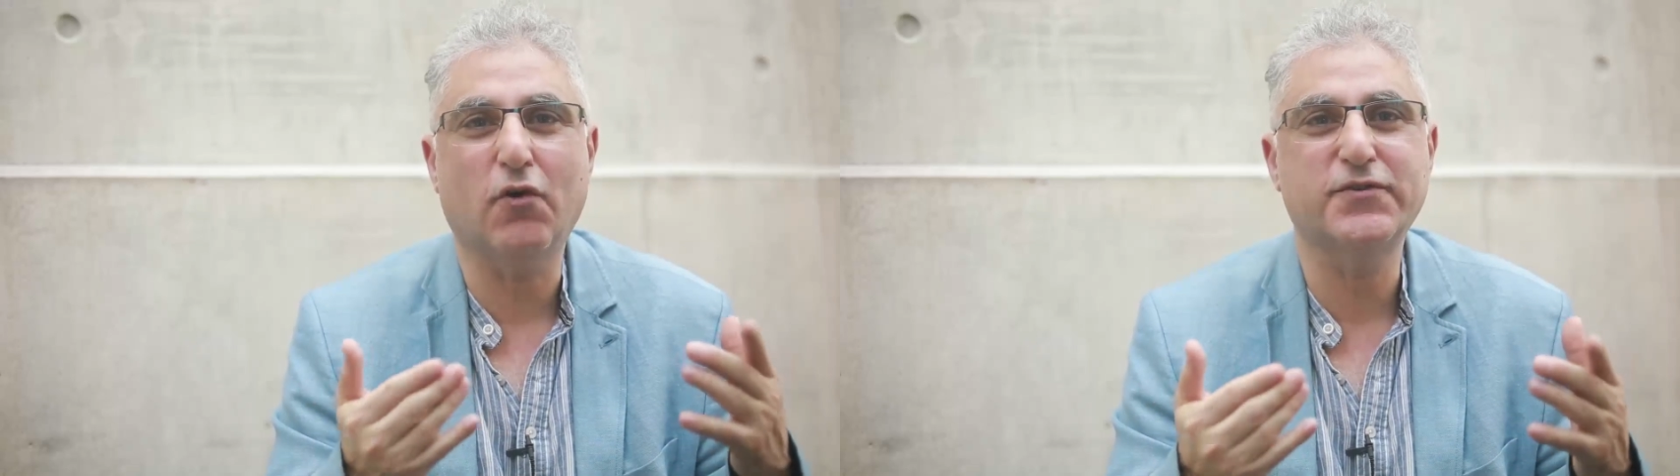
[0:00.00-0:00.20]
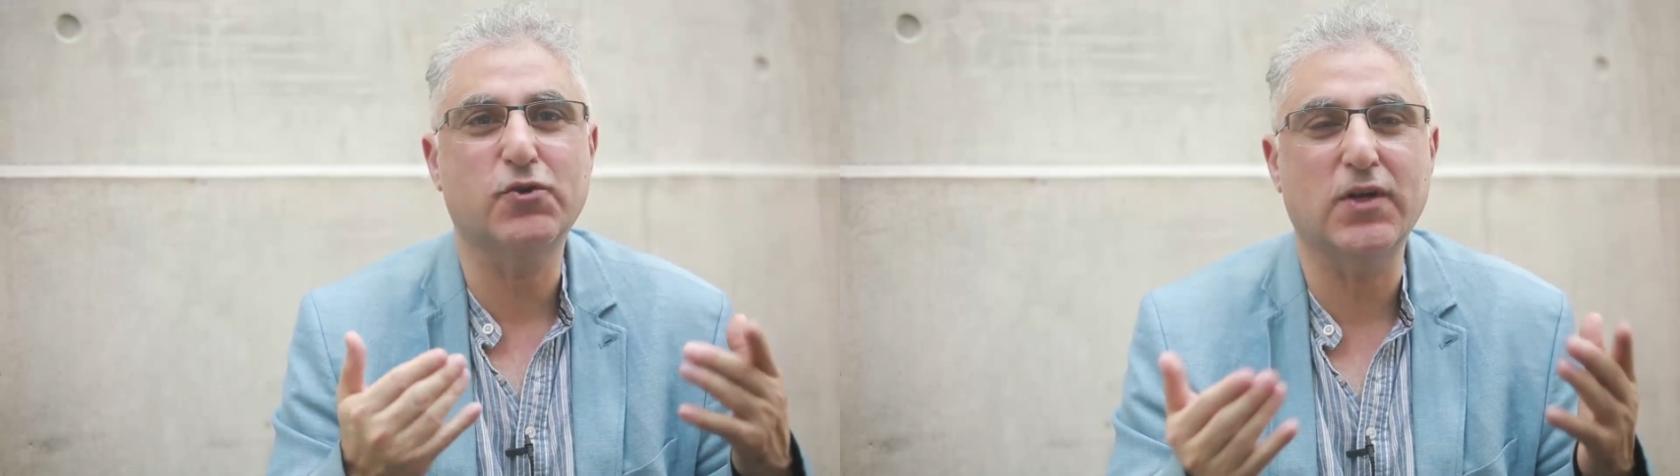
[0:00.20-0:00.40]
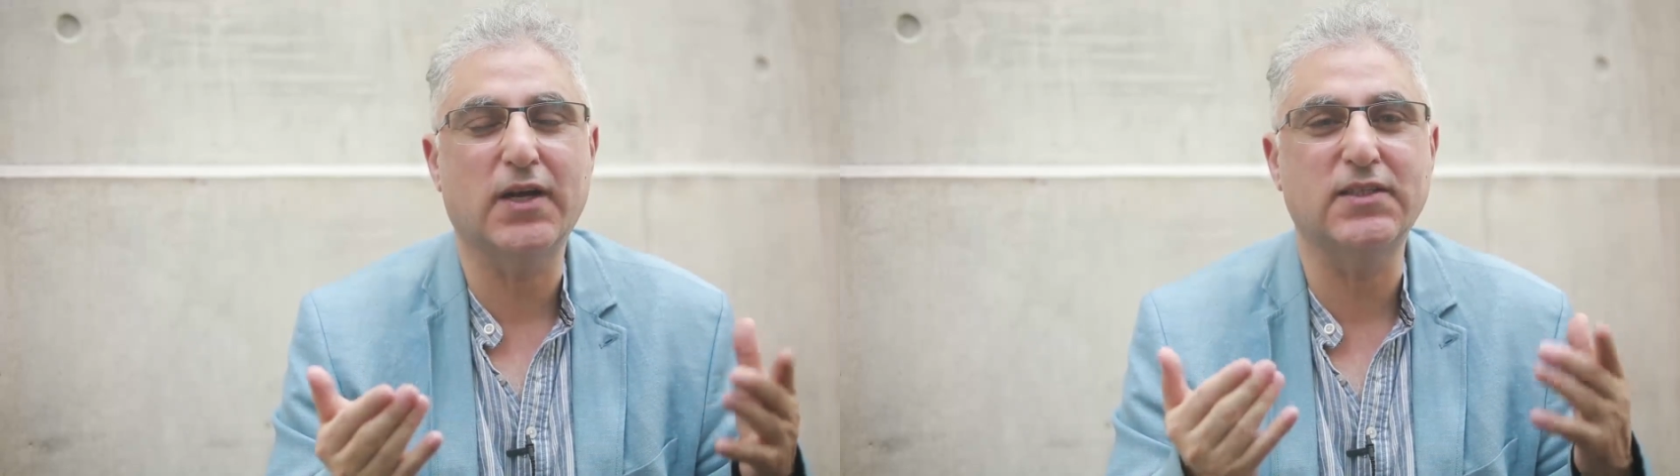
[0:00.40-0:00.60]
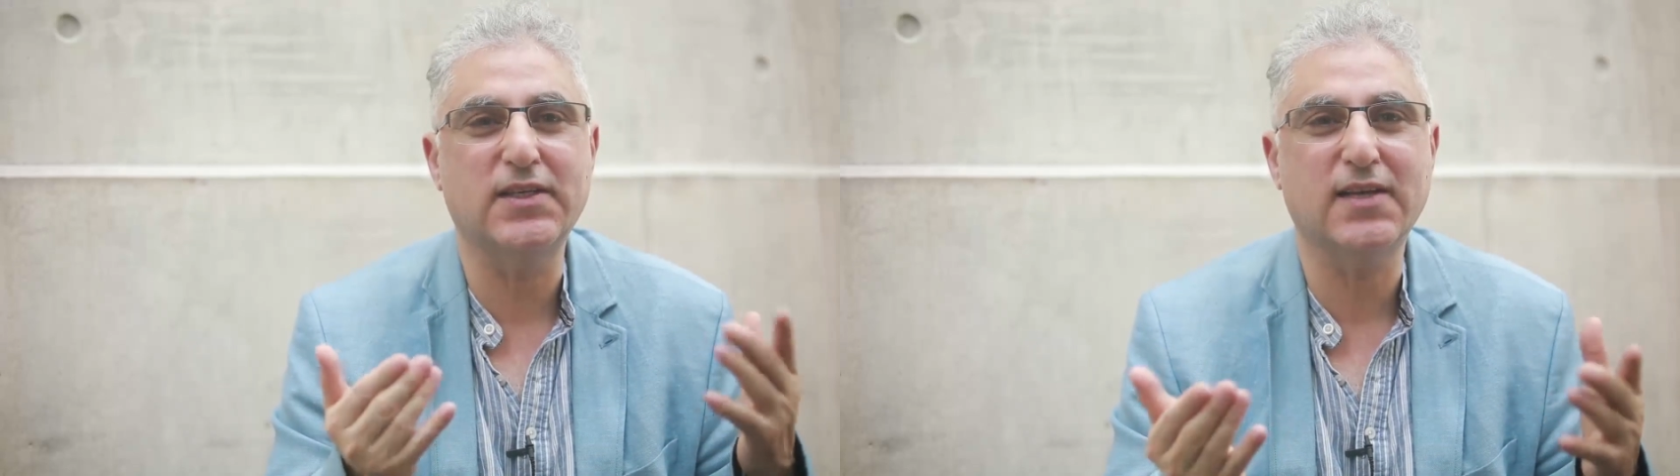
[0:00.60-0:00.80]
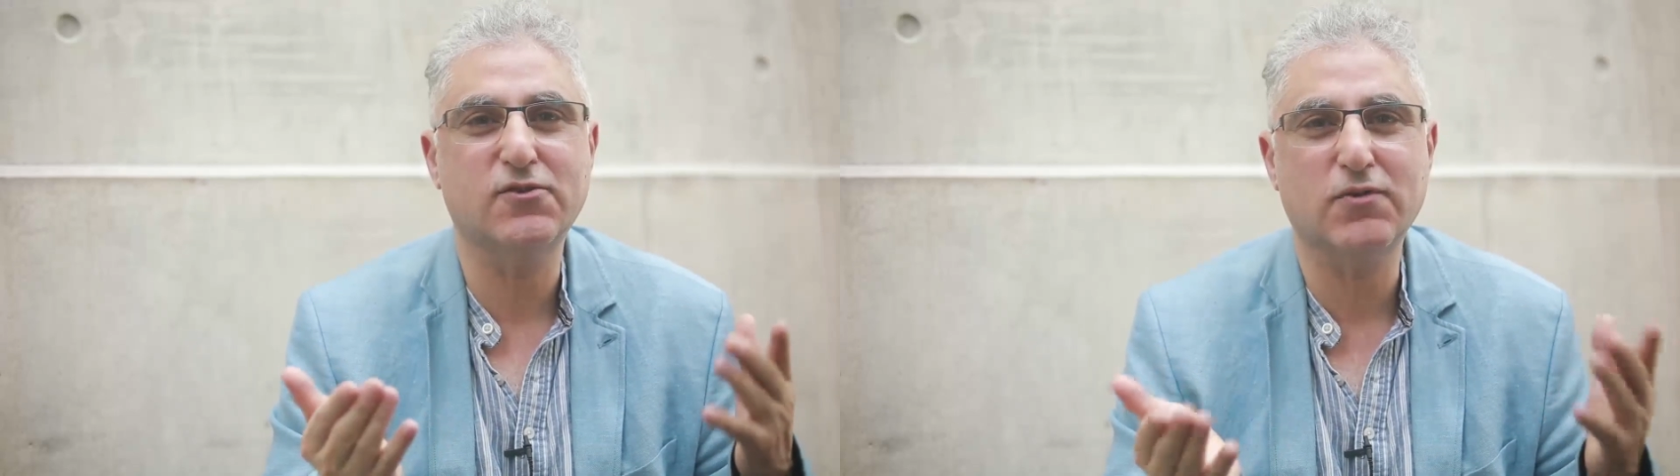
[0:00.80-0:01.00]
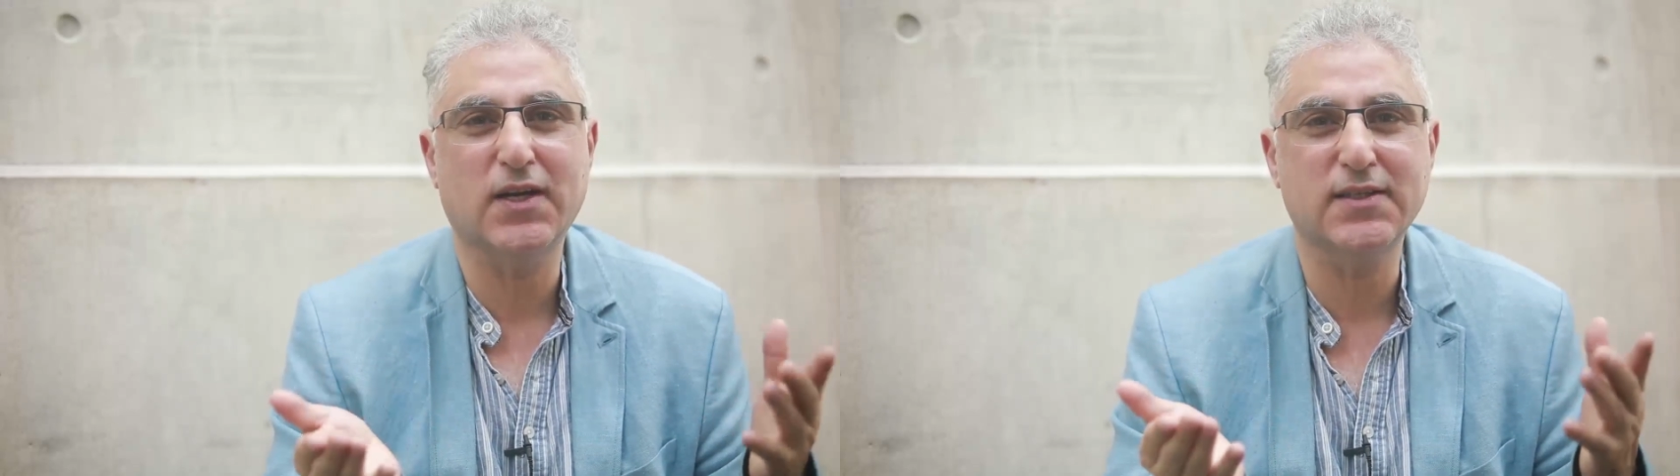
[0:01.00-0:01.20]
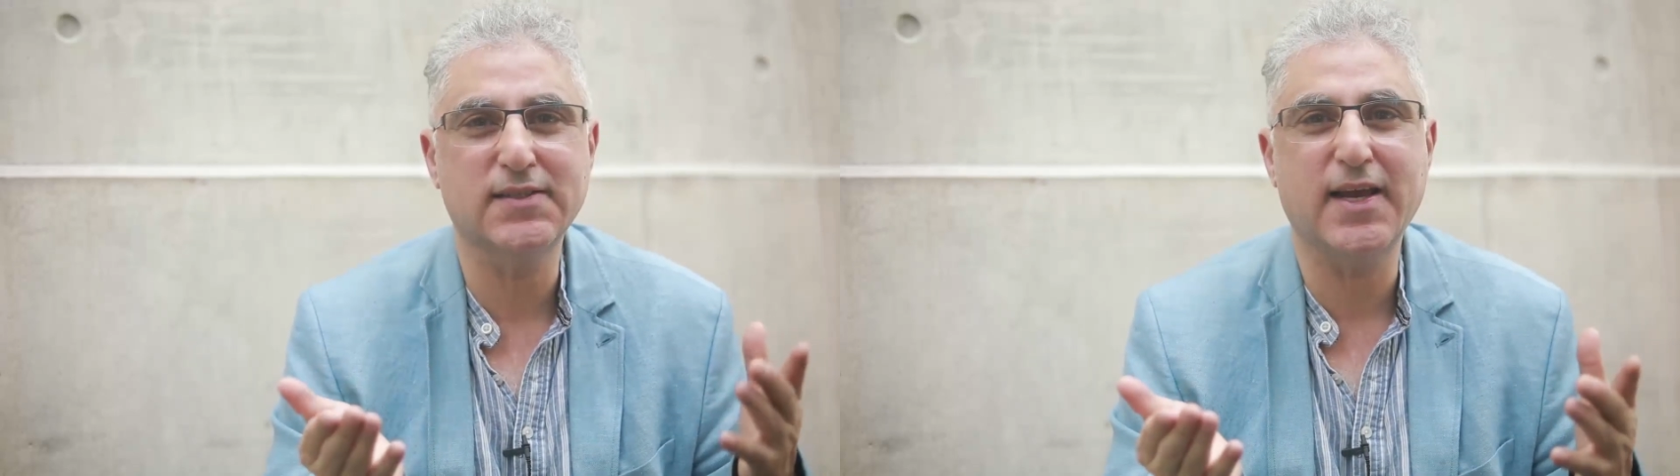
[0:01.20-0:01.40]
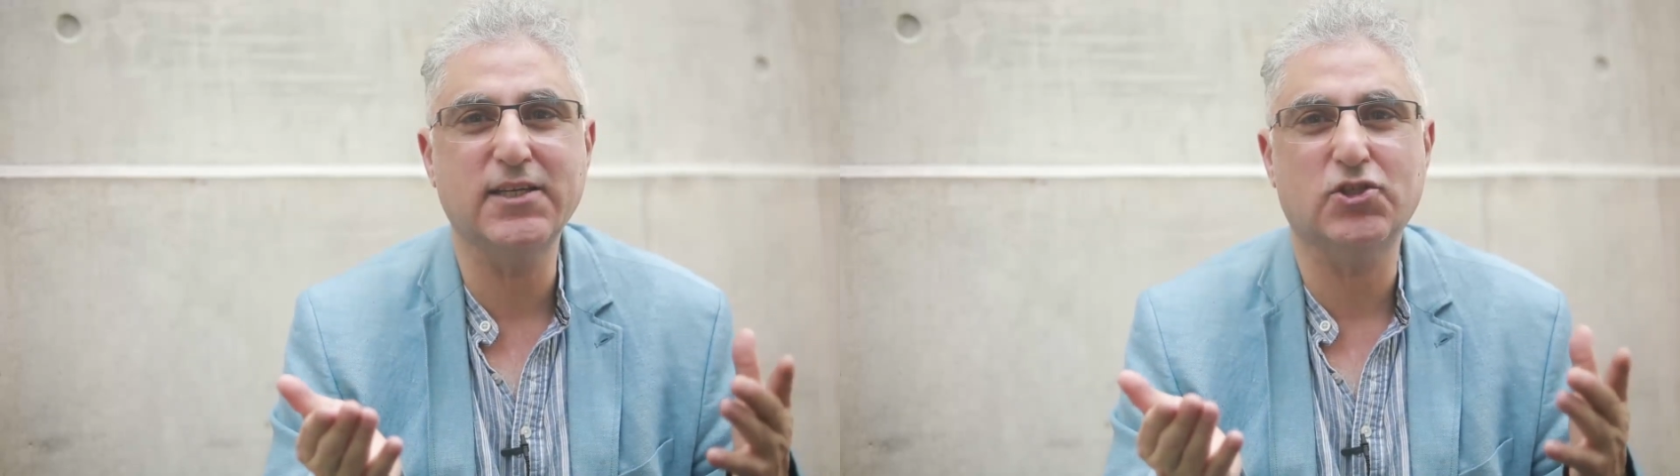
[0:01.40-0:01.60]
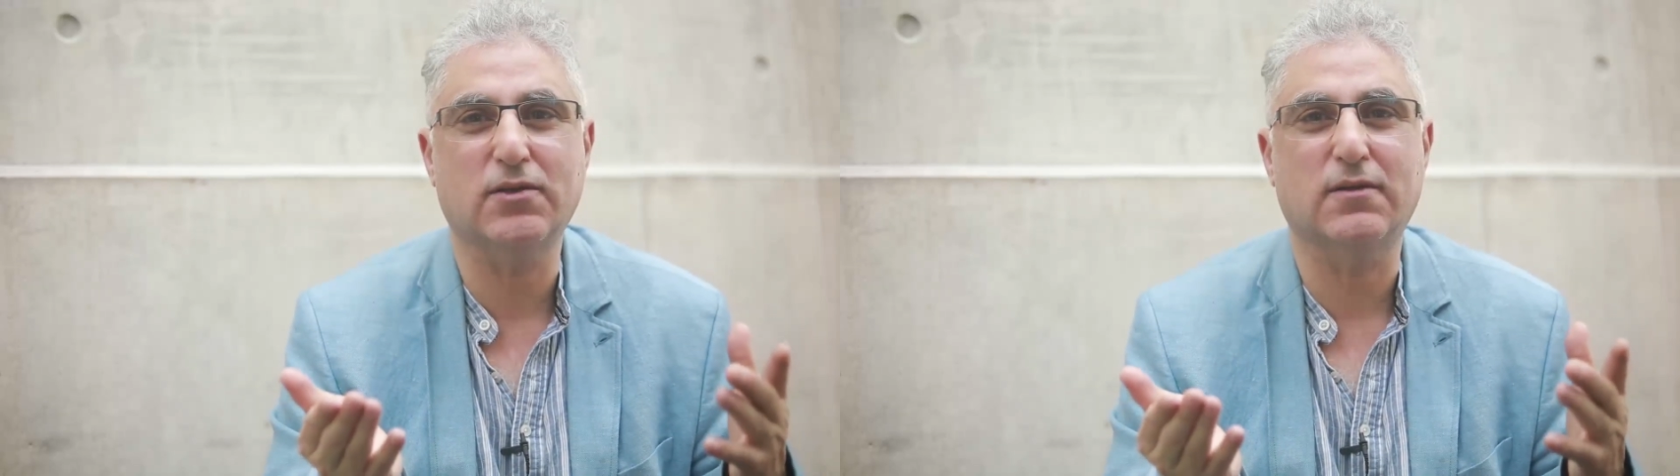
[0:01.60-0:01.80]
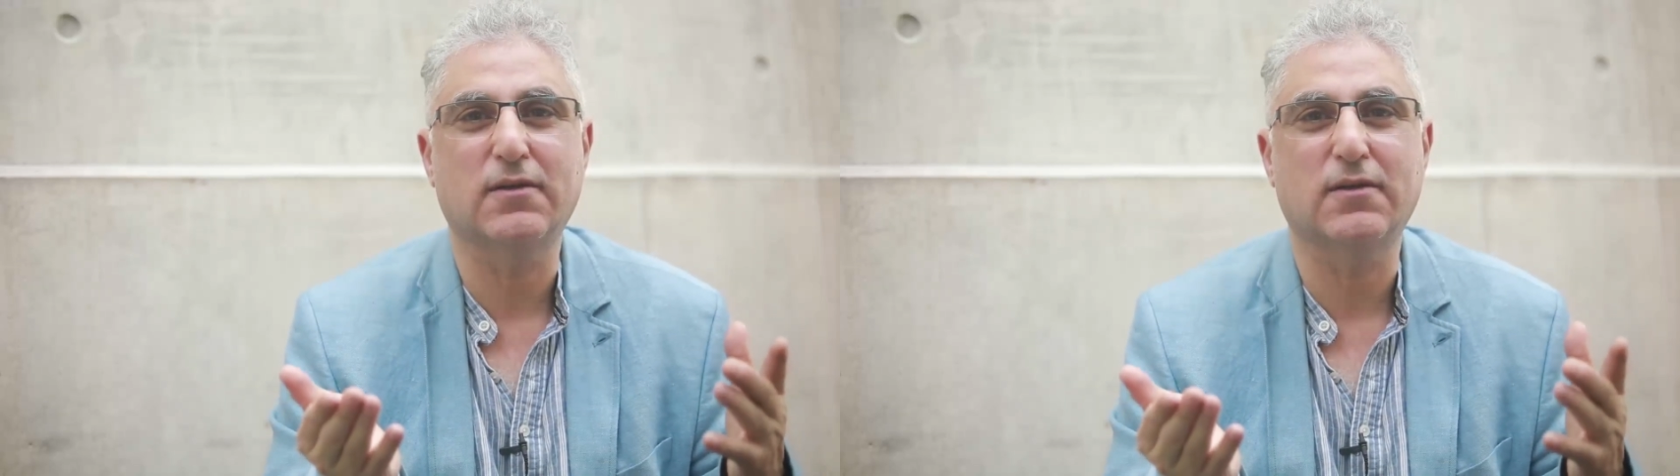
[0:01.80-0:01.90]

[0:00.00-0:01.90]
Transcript: of secularity and secularization.